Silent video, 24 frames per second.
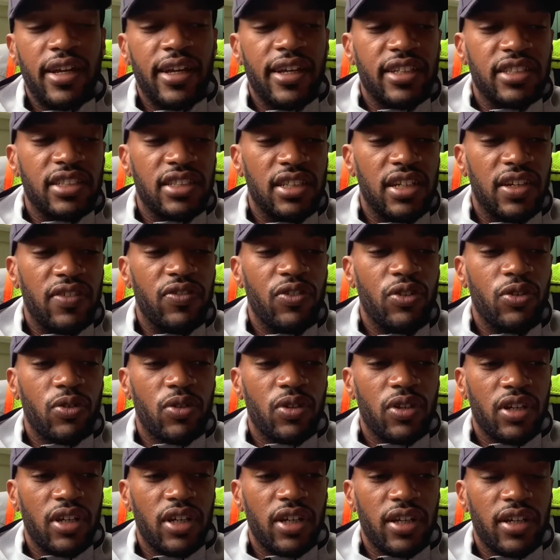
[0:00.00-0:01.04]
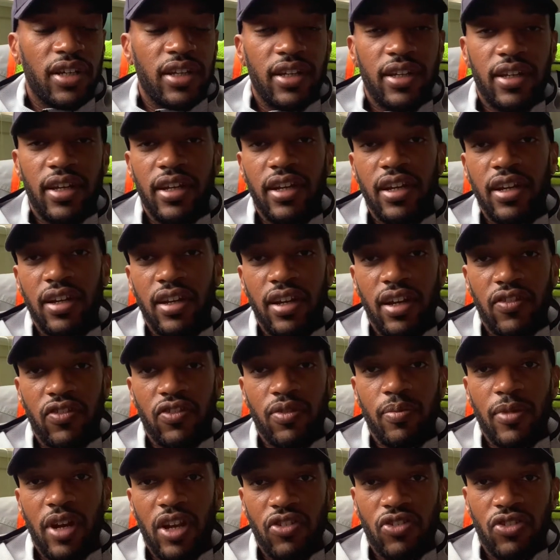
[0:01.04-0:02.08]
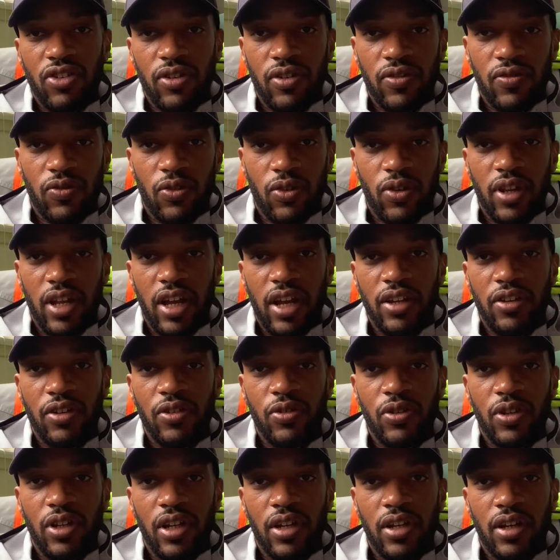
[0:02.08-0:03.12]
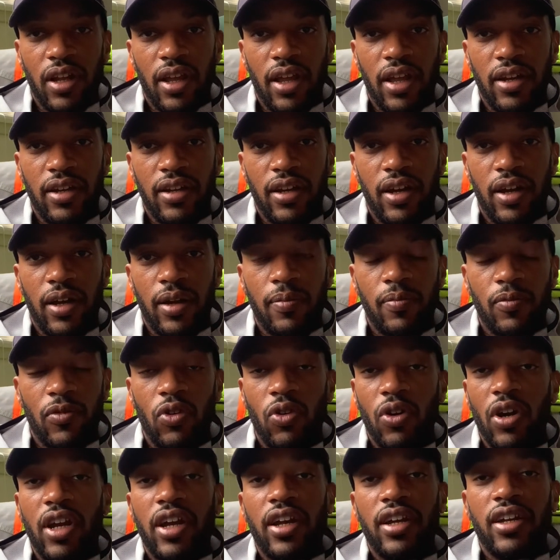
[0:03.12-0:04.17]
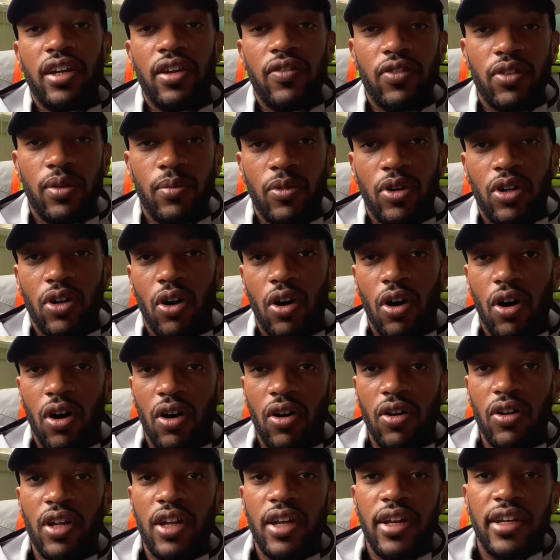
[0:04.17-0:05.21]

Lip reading: See if you could get any information for that union, and go ahead and give them a call.